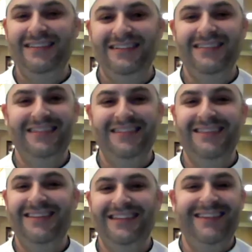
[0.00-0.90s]
Yeah.
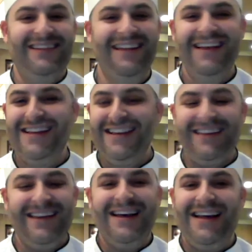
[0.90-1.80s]

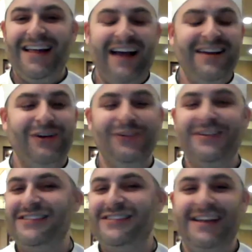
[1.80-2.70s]
Yeah, I
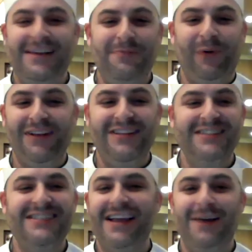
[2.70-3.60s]
don't see any point to
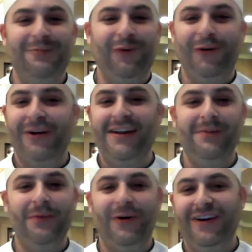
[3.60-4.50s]
stay up for it
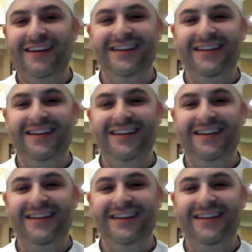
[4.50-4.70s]
anymore.